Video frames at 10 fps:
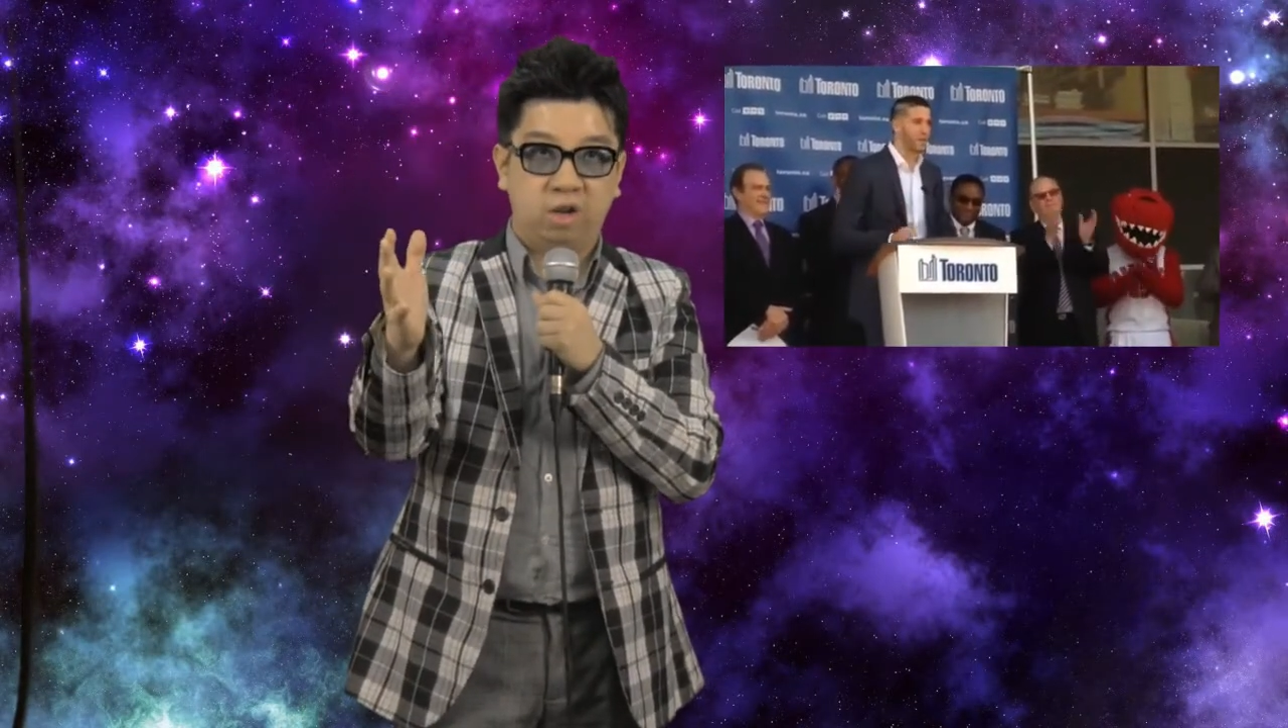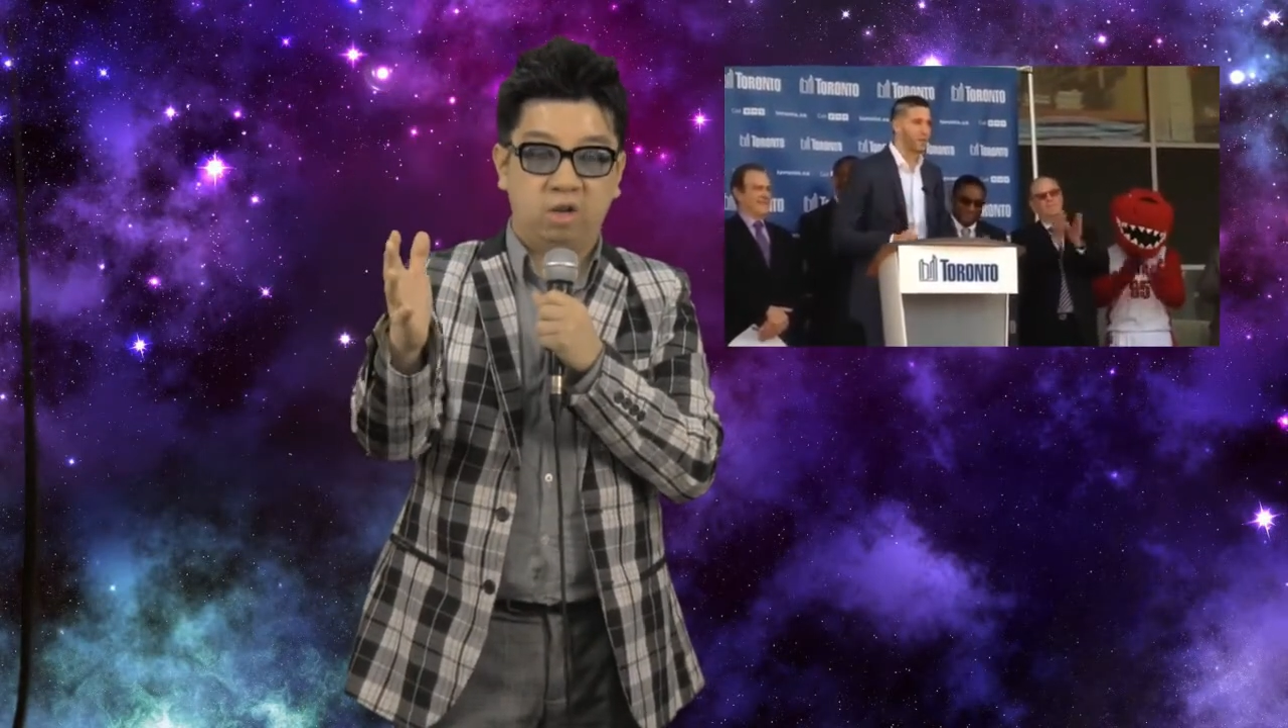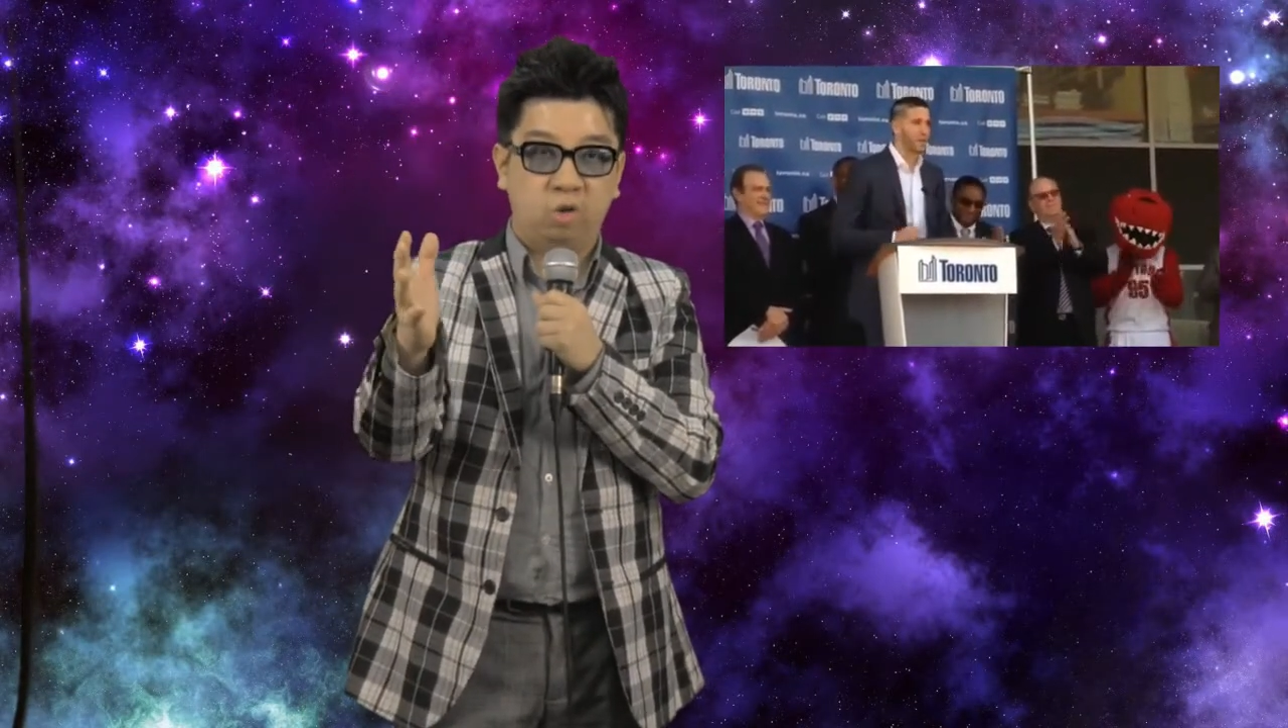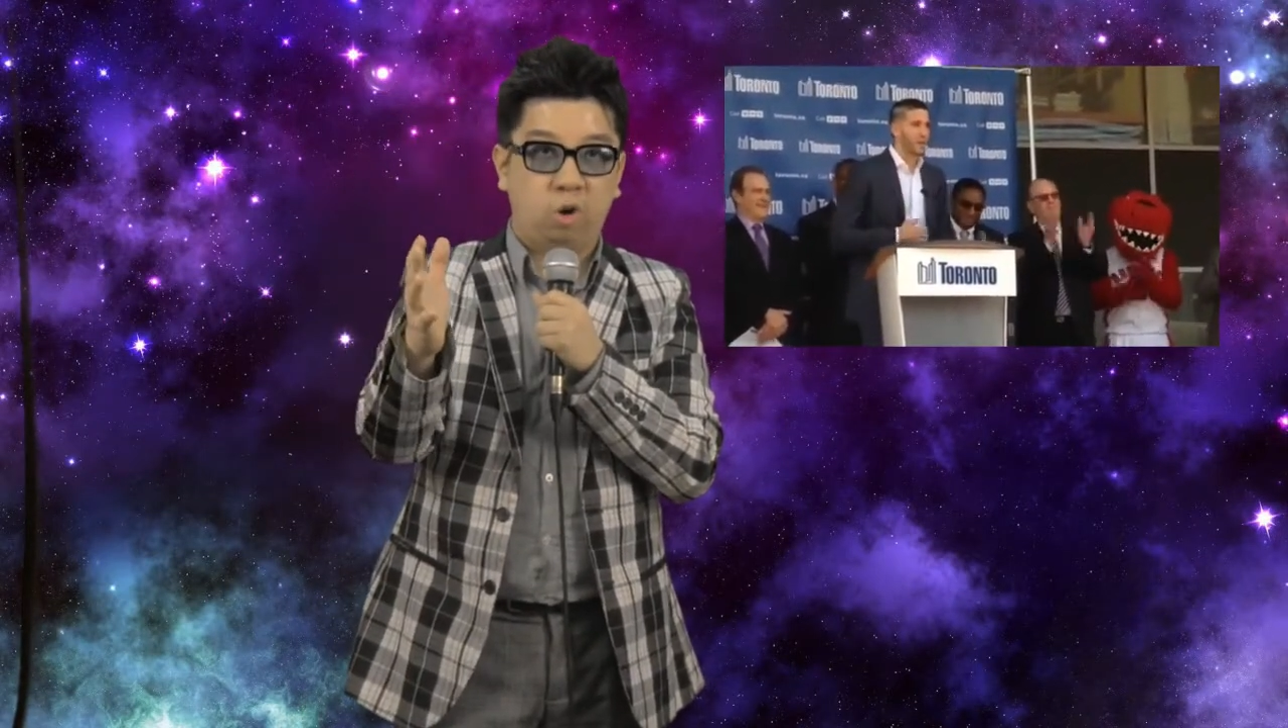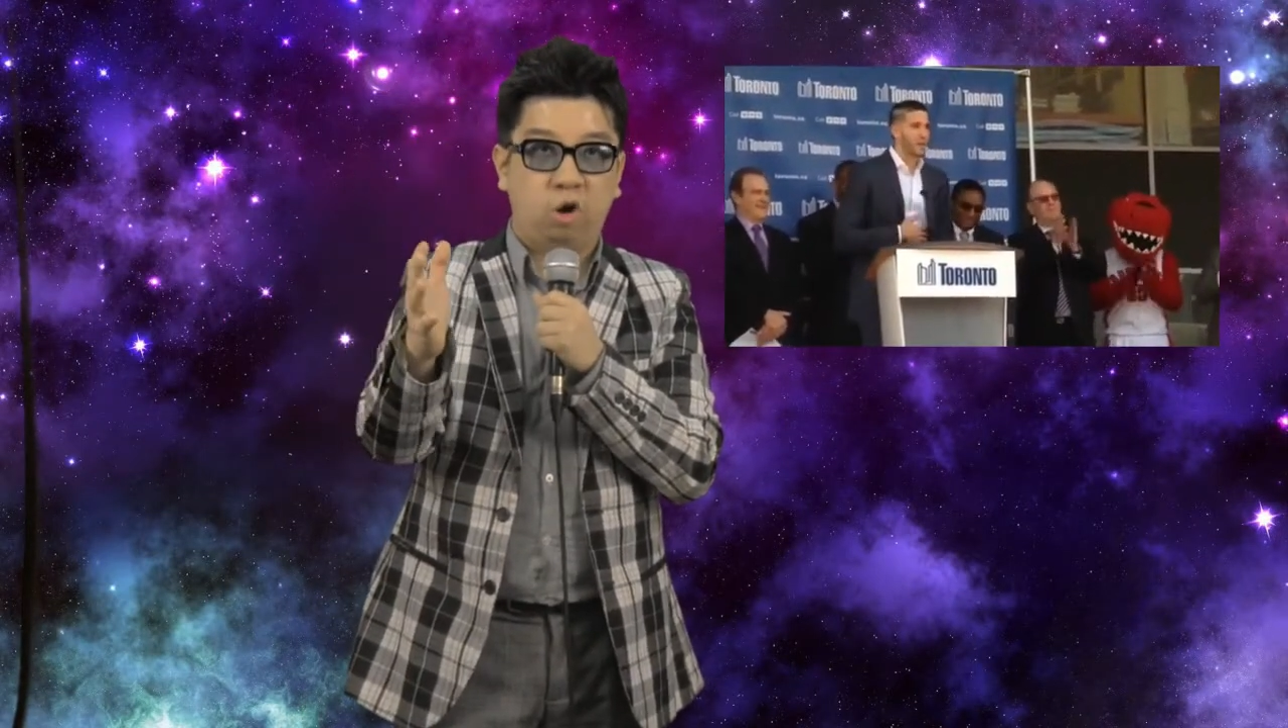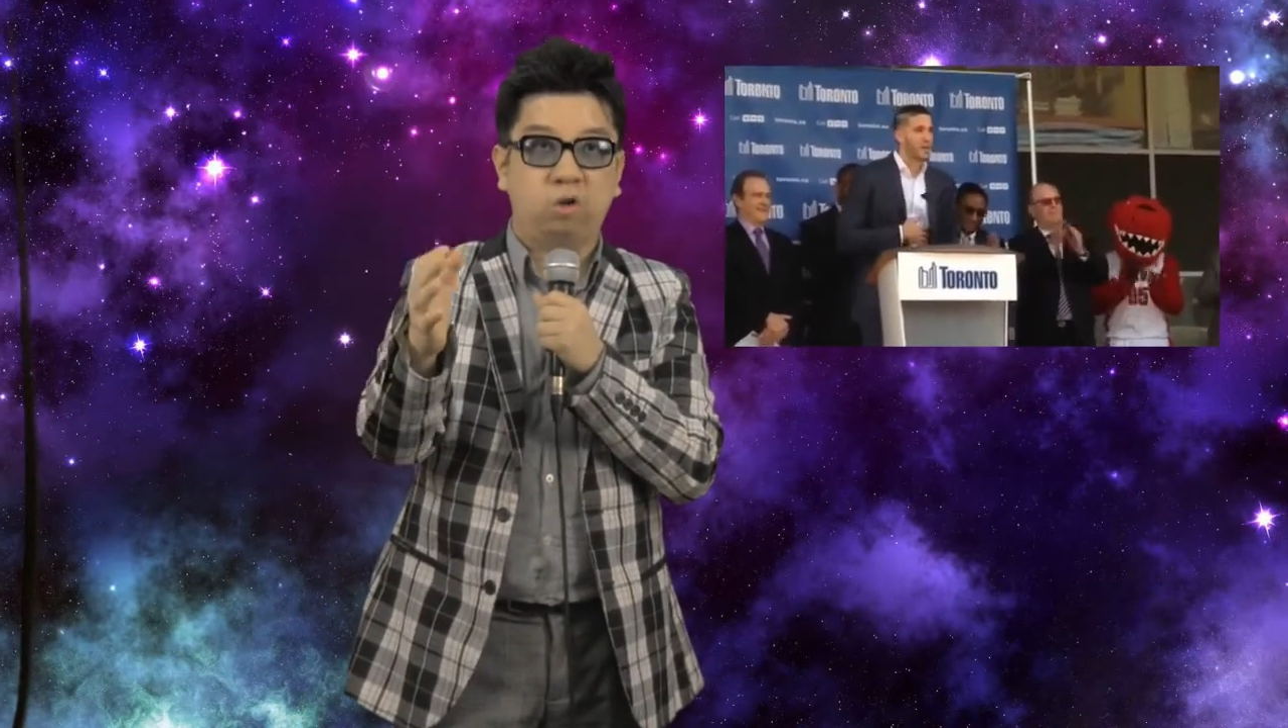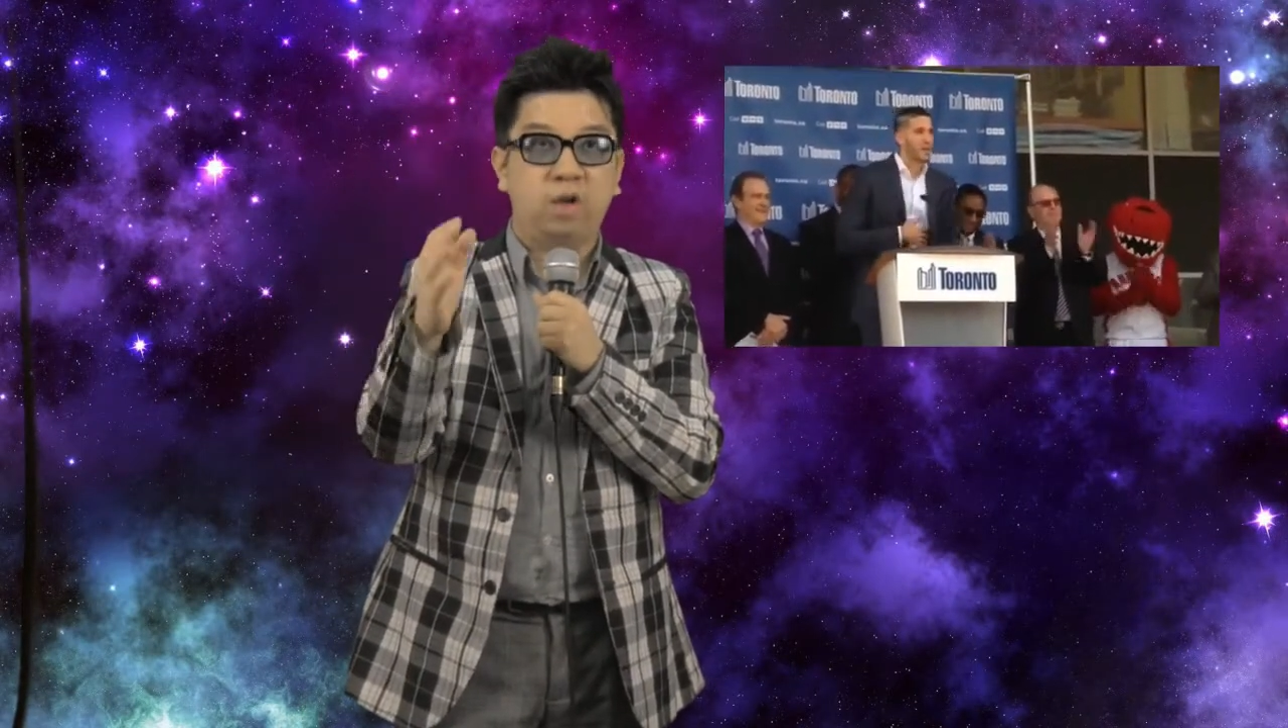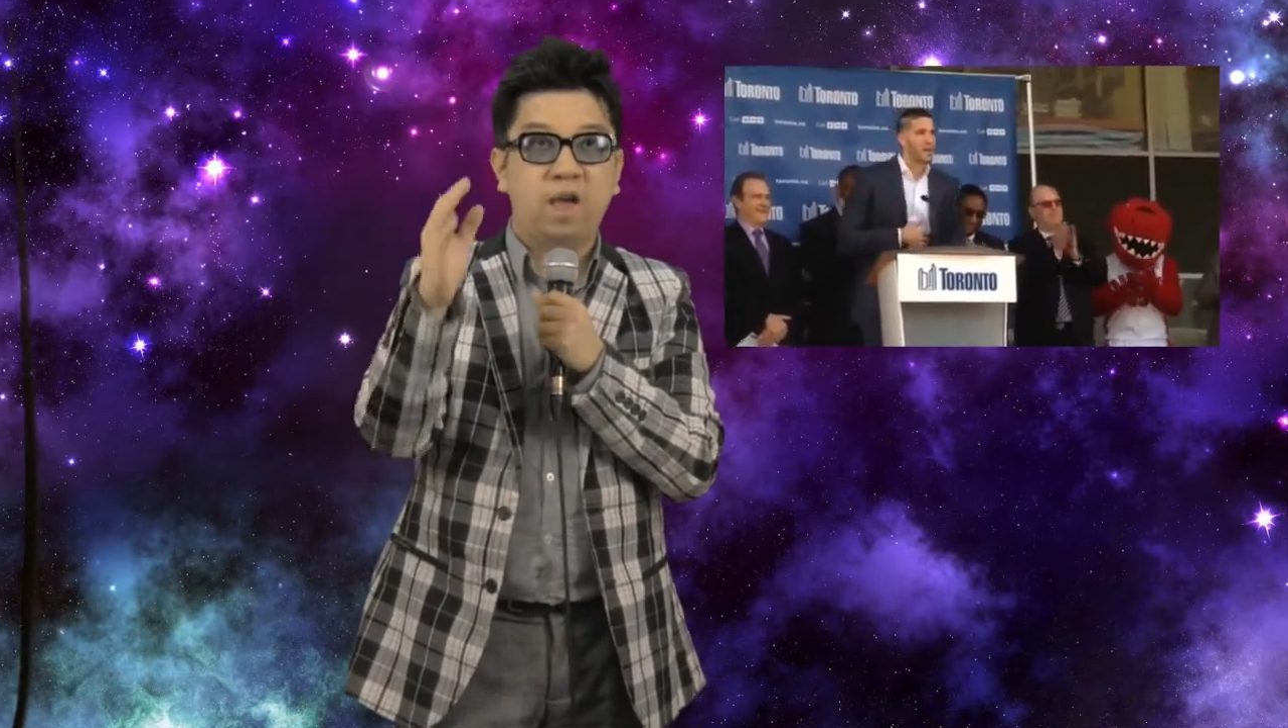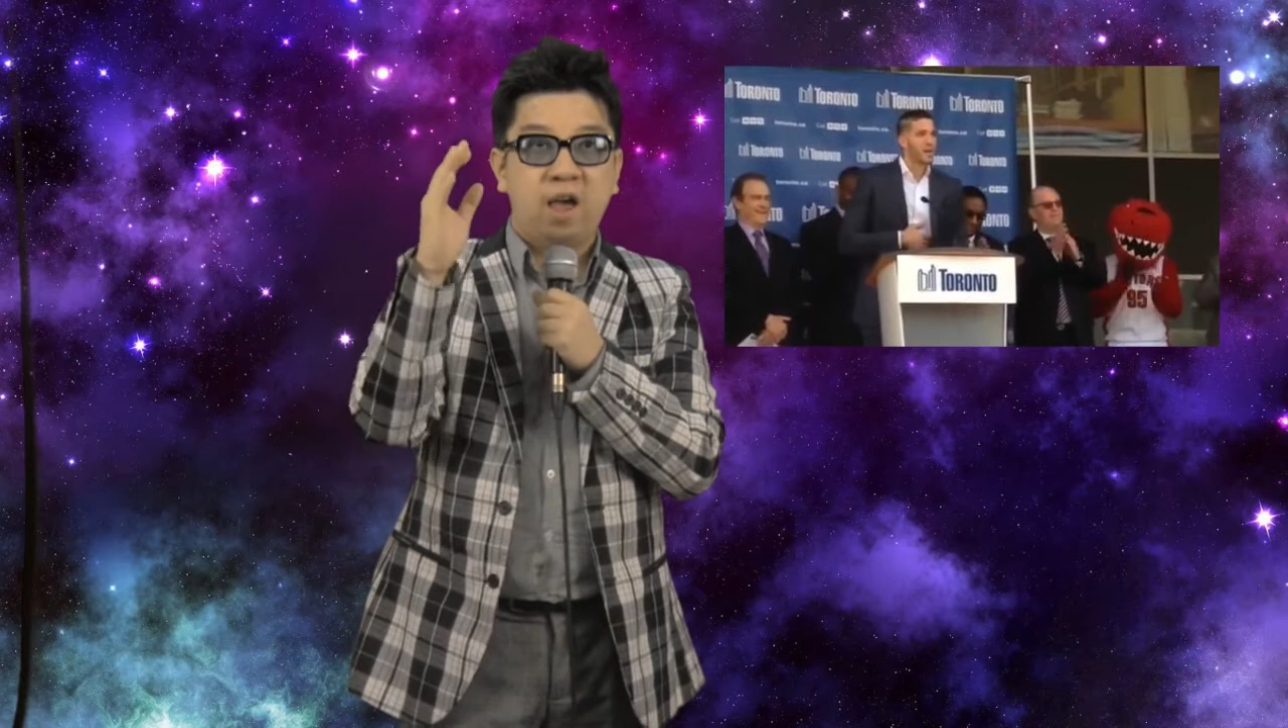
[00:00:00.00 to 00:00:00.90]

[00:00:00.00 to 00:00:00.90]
in the world.